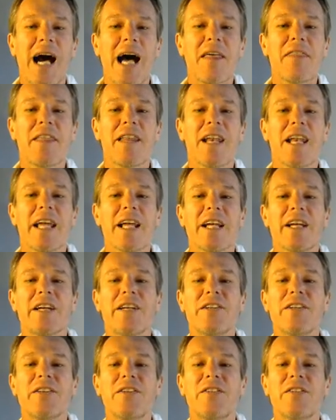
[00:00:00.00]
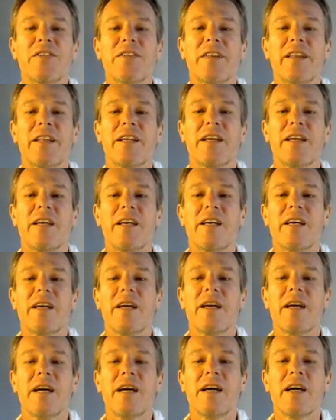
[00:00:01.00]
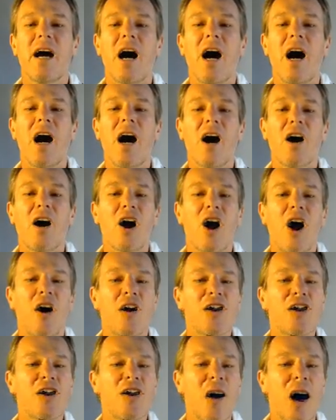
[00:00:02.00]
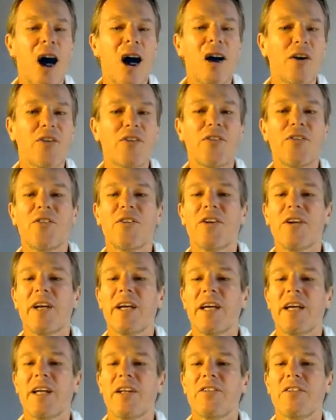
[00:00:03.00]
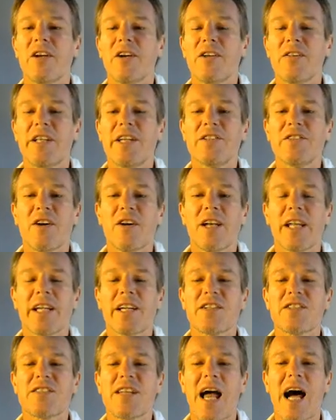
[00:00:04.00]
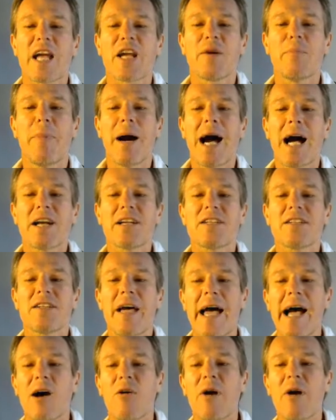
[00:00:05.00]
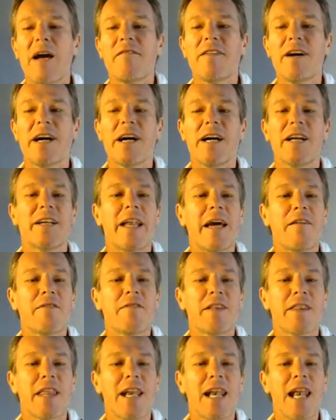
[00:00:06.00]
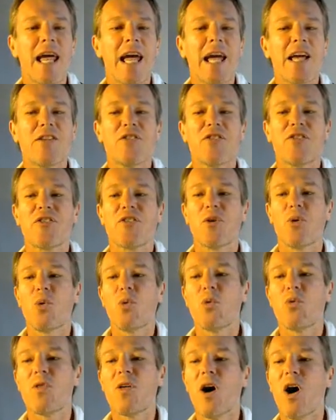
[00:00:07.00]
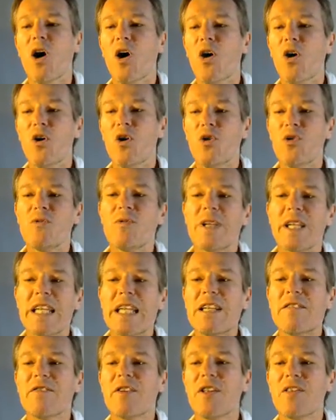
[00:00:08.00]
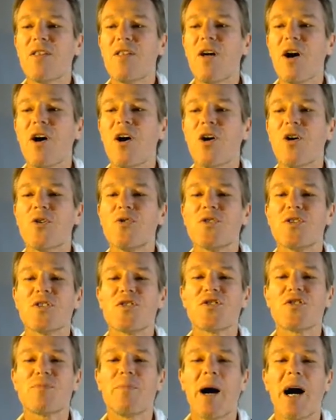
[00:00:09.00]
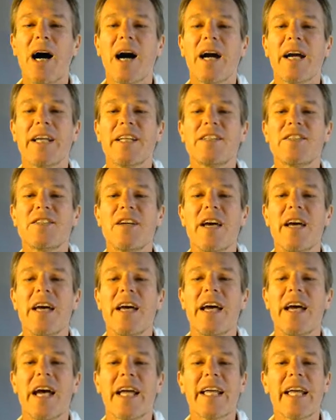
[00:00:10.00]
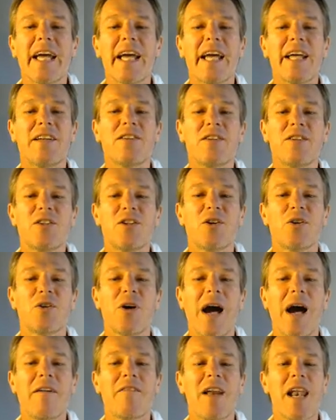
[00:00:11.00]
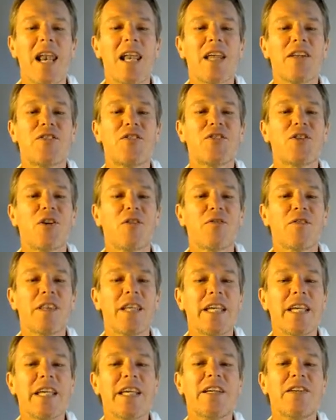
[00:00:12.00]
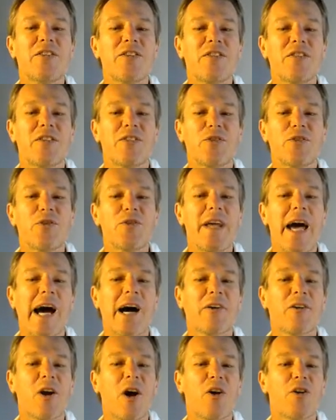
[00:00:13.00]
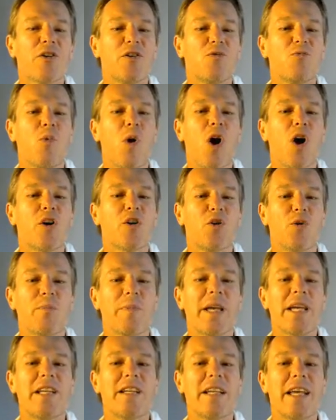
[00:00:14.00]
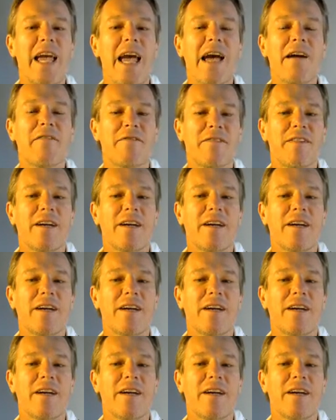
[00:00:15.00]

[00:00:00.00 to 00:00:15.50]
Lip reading: Other linkers are contrast. So these are linkers like but, however, nevertheless, although, even though, despite. Again, you'll have a list of these to download in Word or PDF